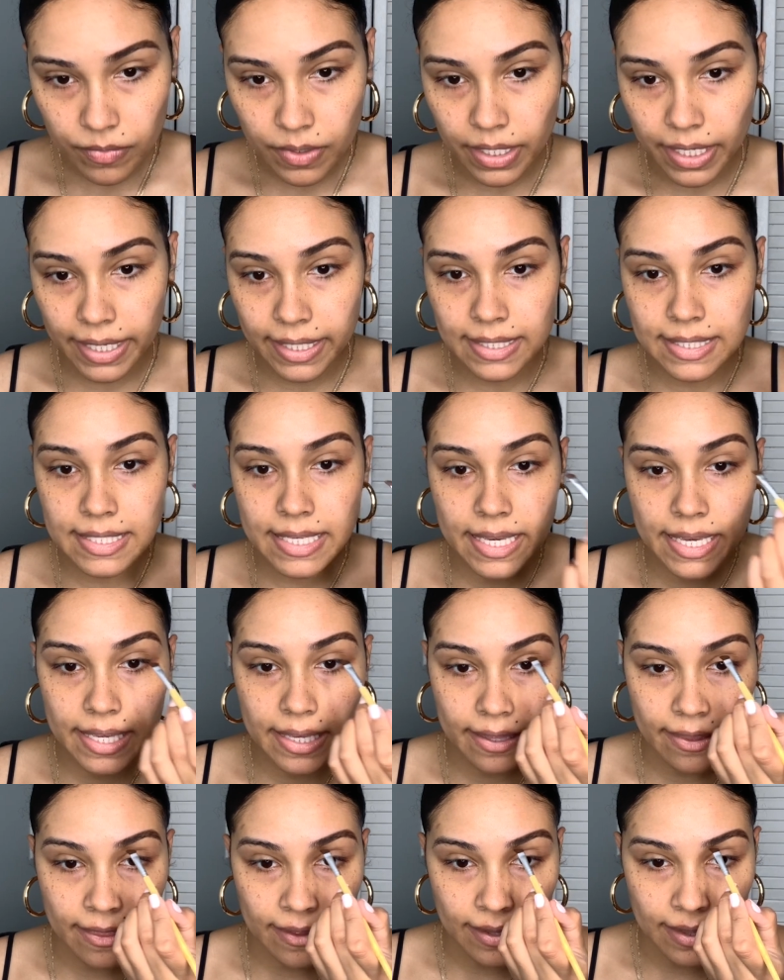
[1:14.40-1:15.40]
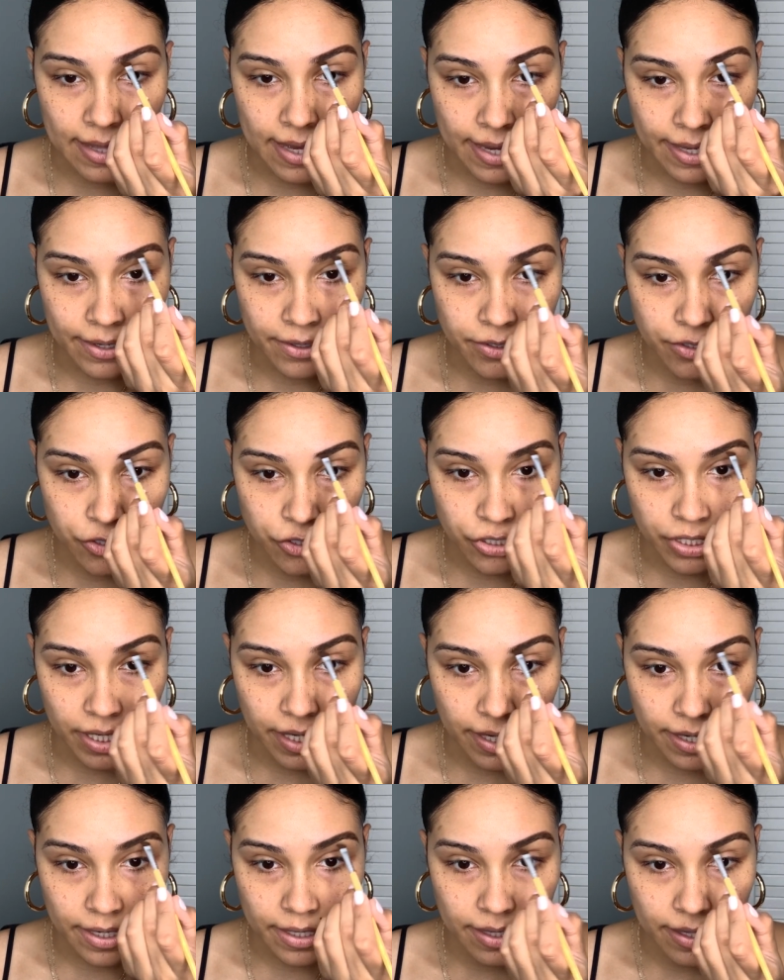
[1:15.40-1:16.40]
and take the lighter
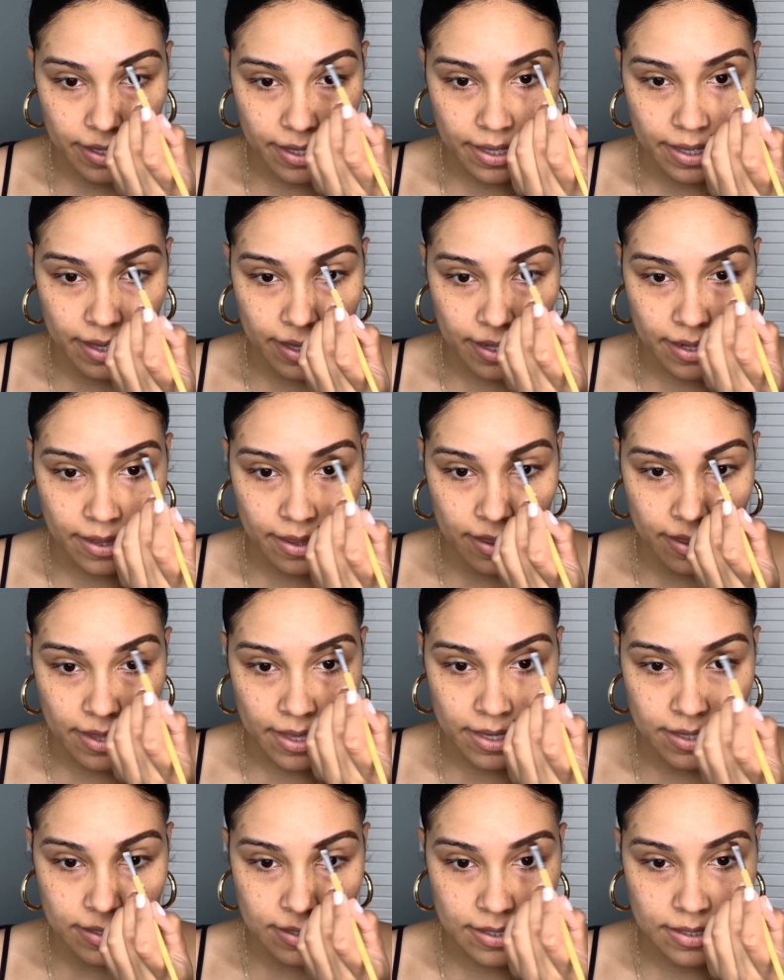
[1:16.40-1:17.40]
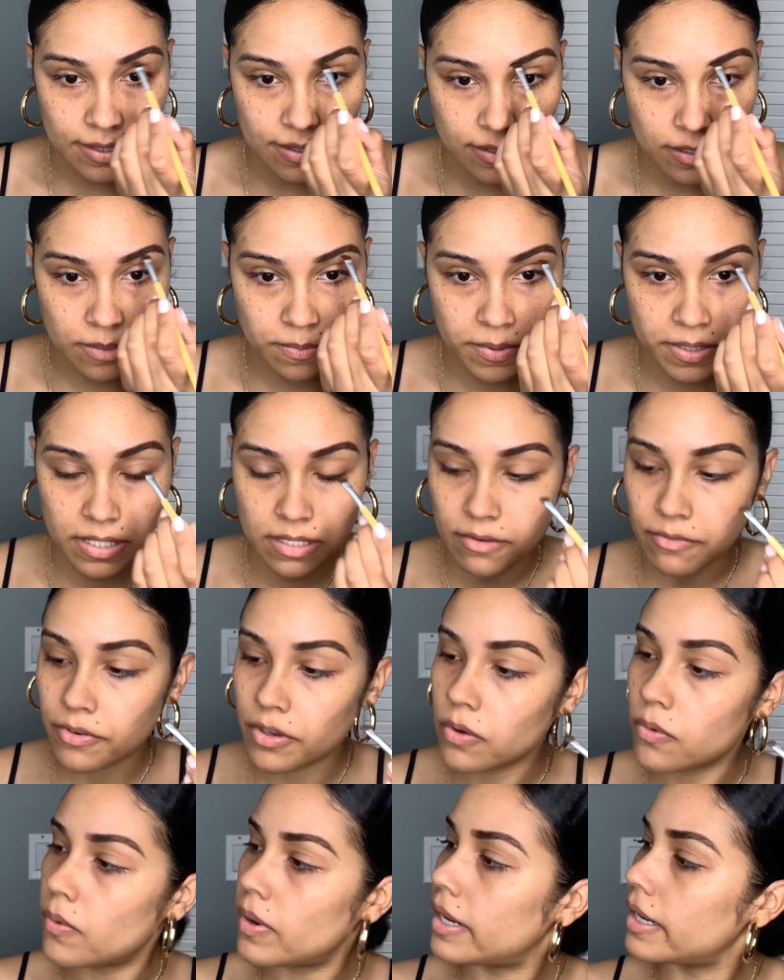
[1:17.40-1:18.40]
shade in this
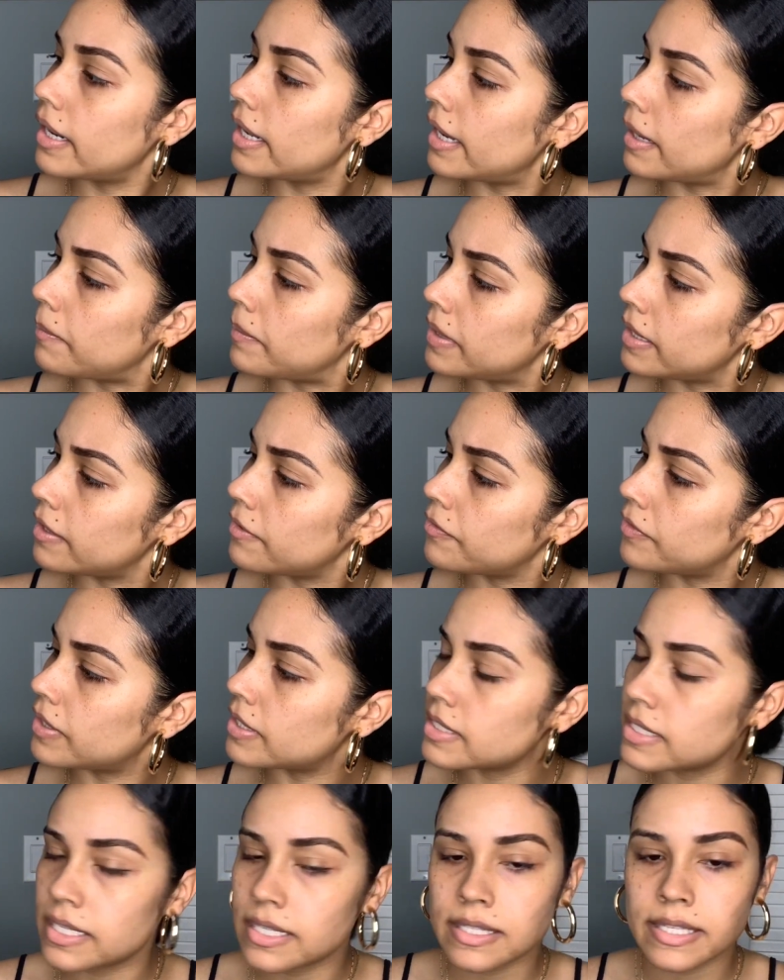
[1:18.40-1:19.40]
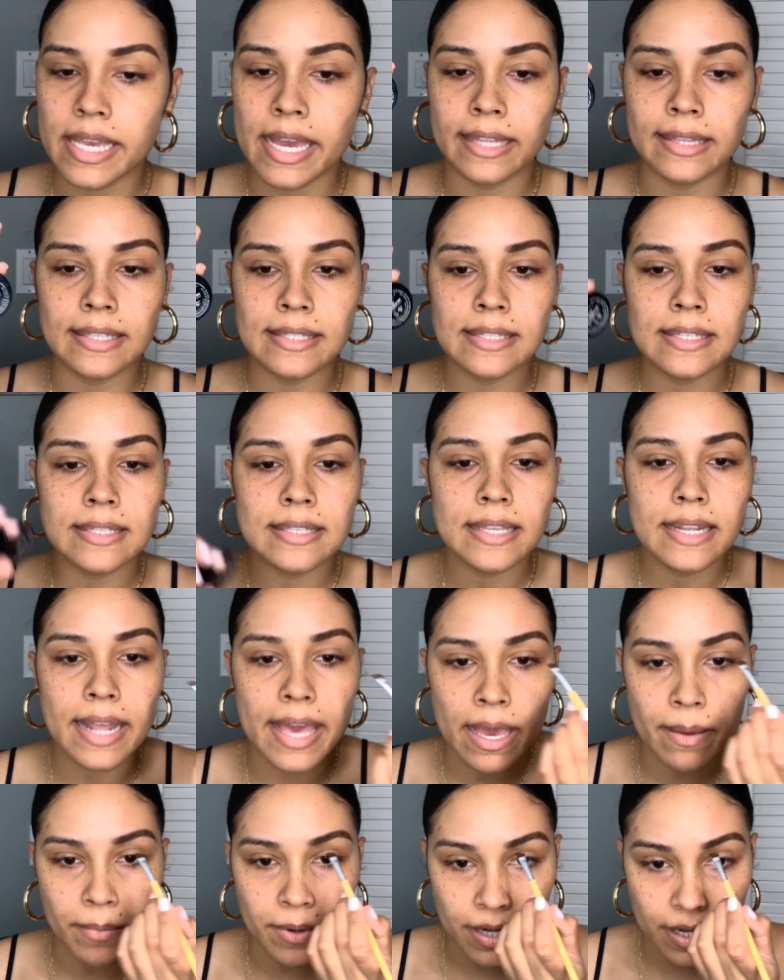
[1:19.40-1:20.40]
specific one. I believe this is, yeah, this is in
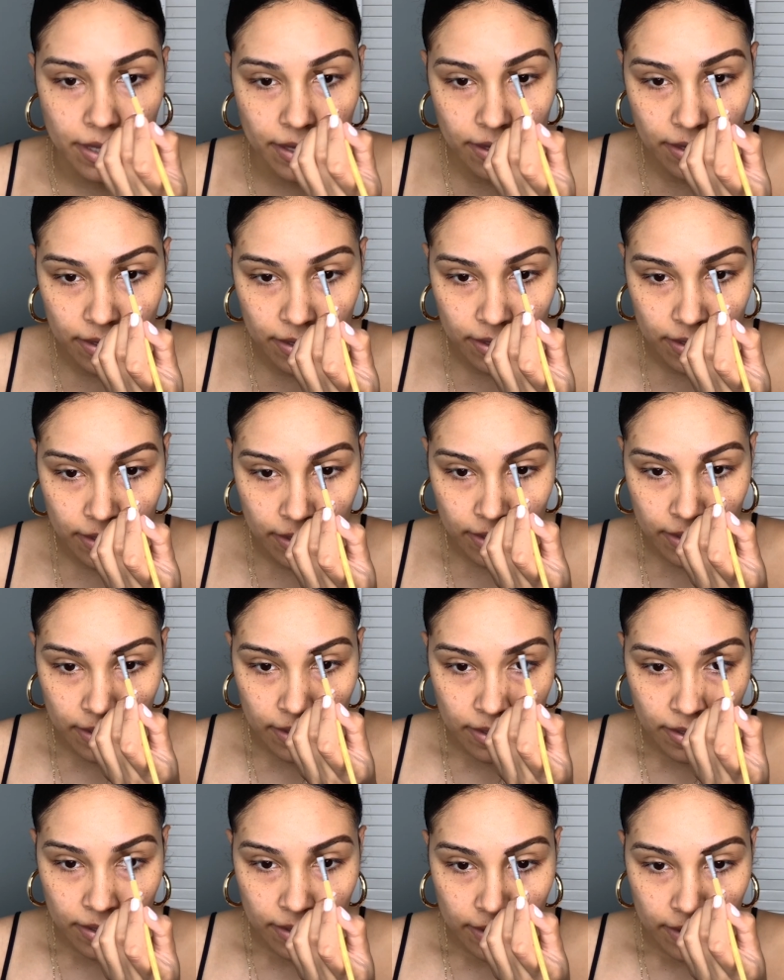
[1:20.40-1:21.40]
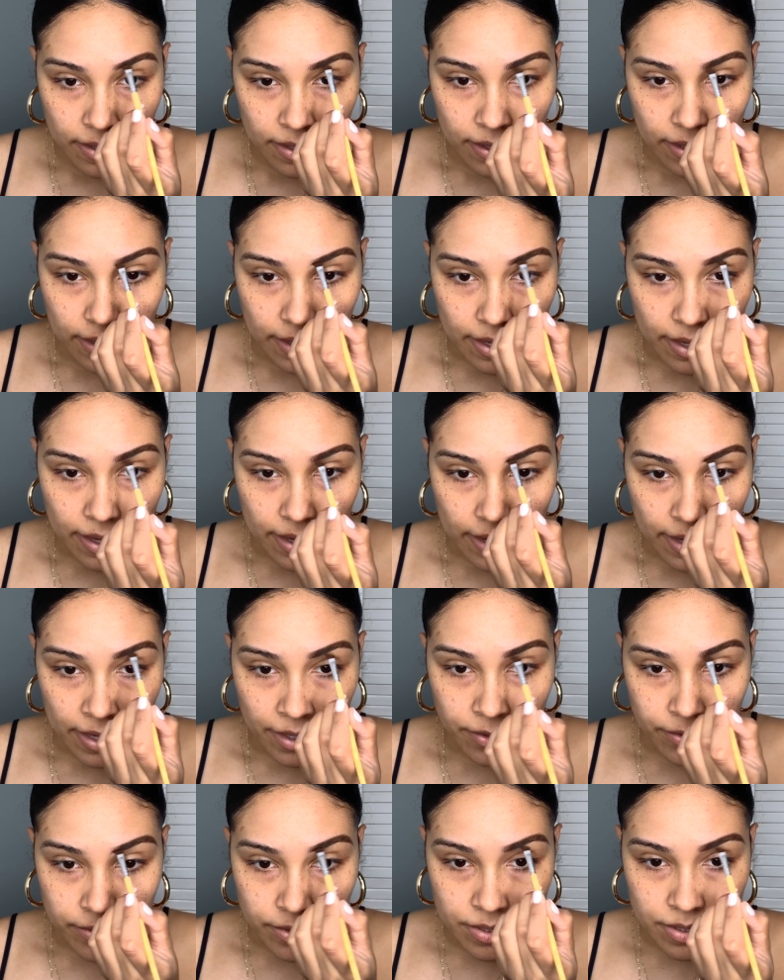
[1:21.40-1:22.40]
Ebony. I
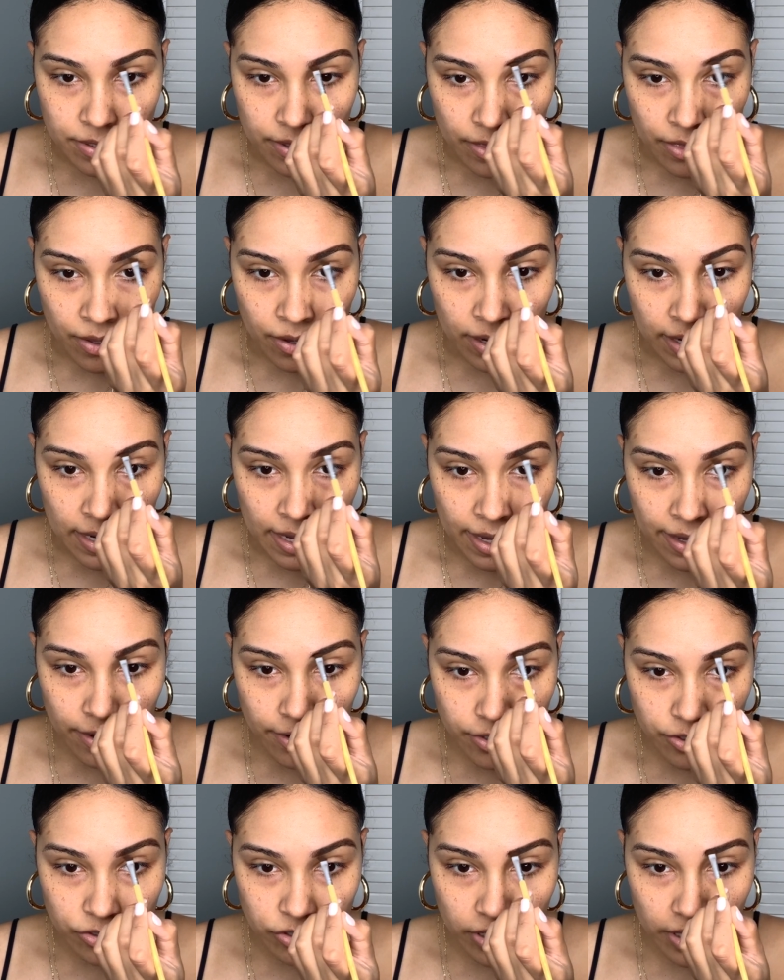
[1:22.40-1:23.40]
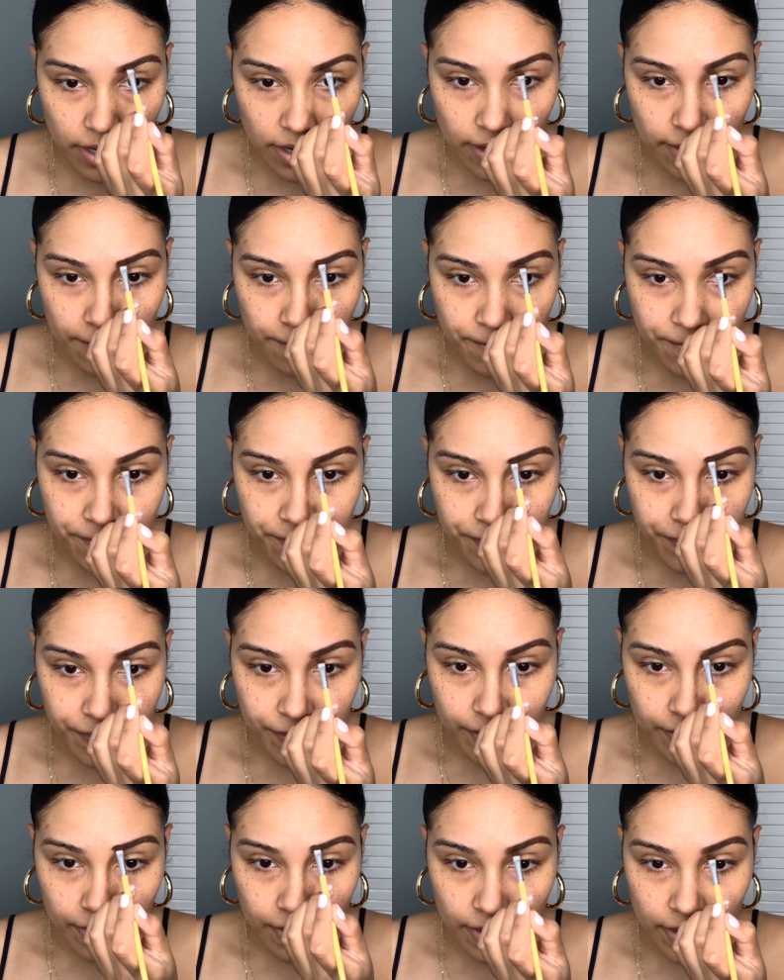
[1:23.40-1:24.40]
use the lighter shade
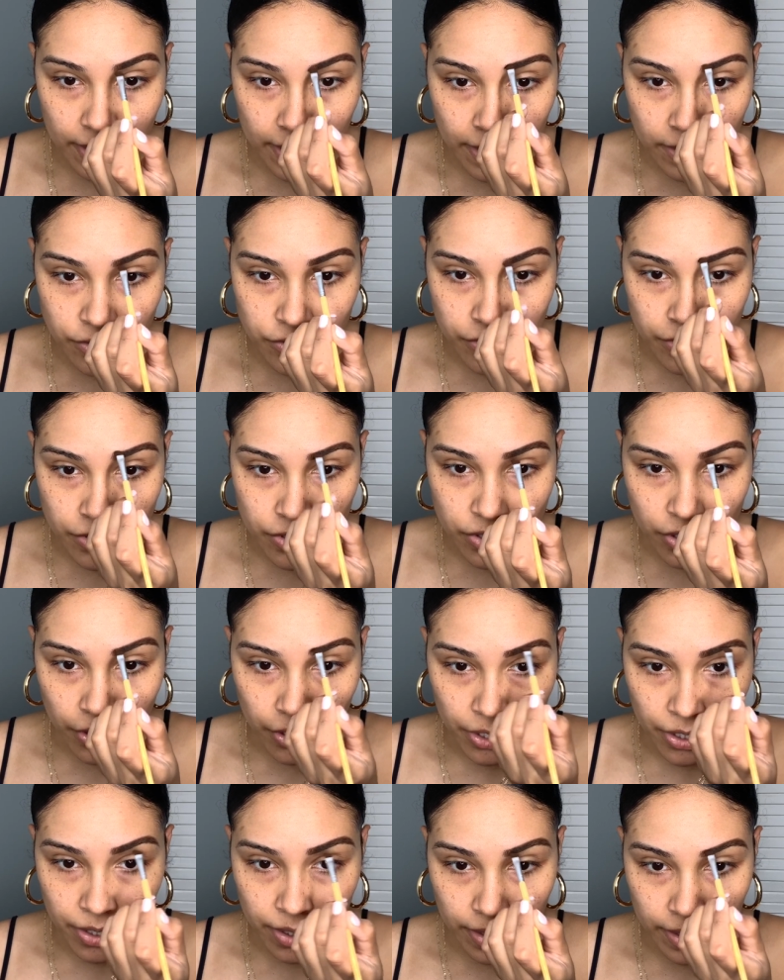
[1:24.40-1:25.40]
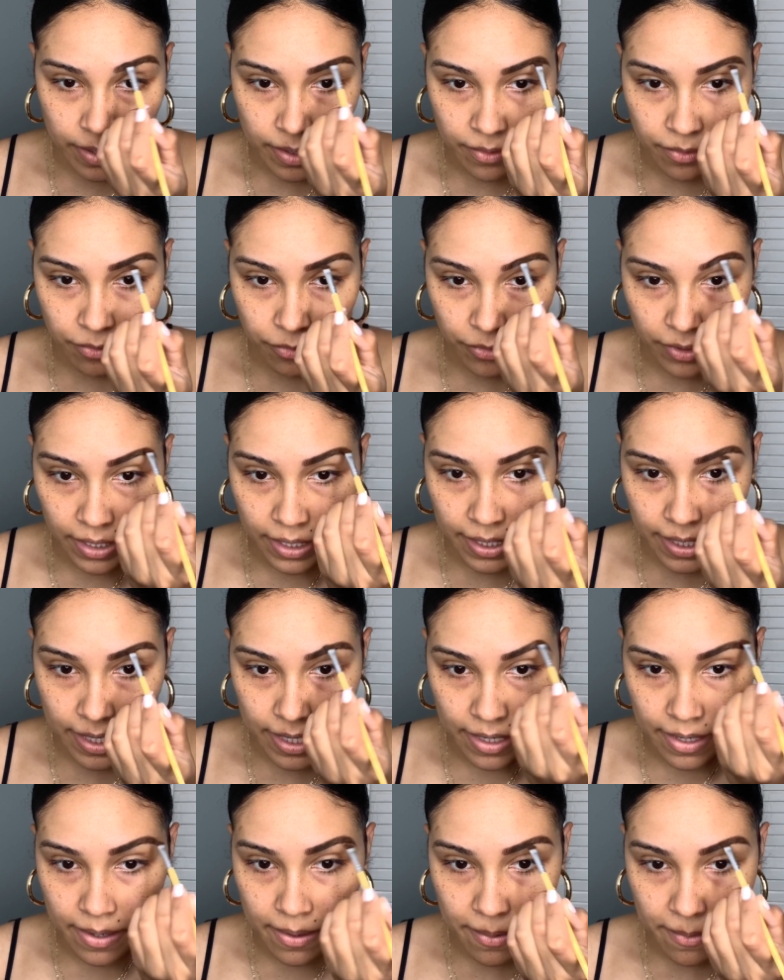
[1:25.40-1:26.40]
and just start filling
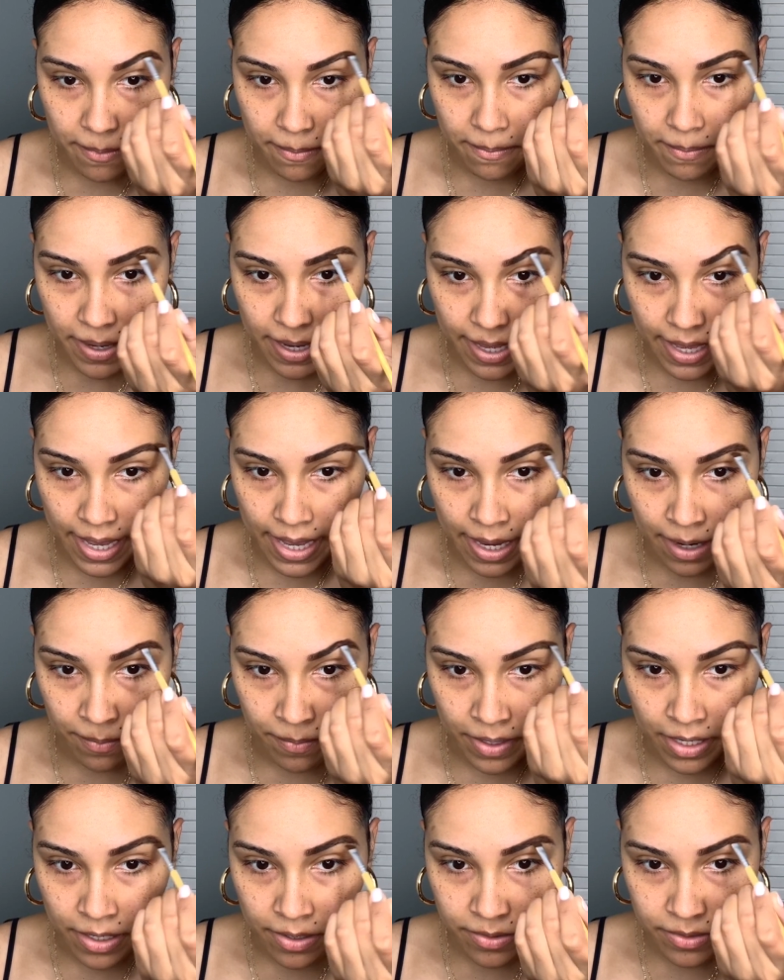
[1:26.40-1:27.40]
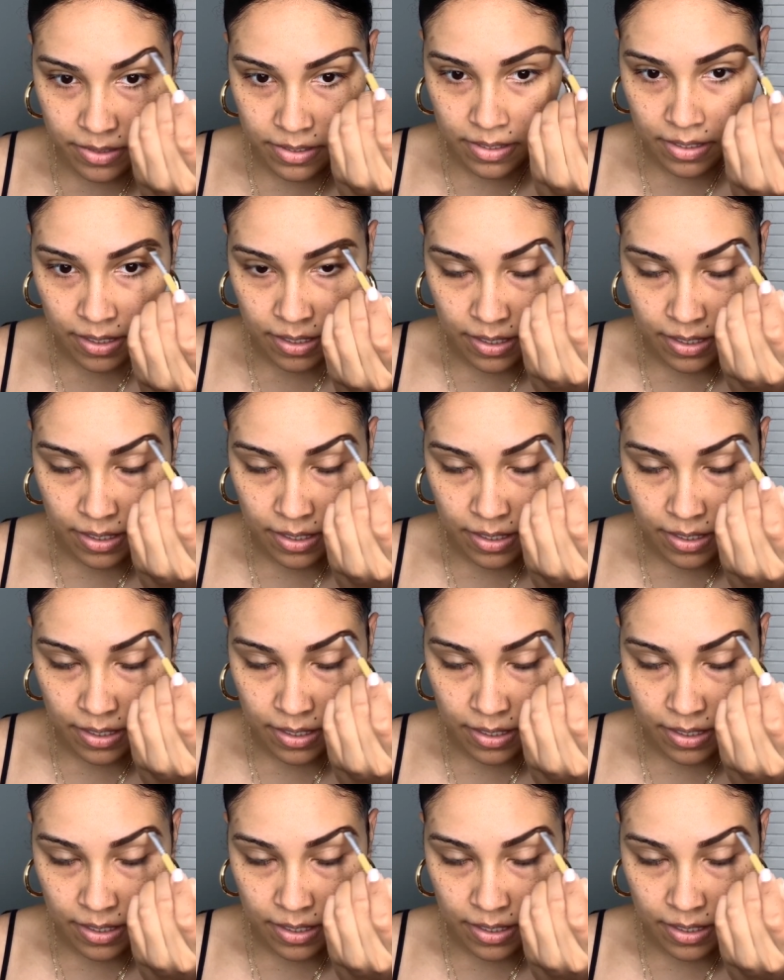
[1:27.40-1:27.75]
in my eyebrows.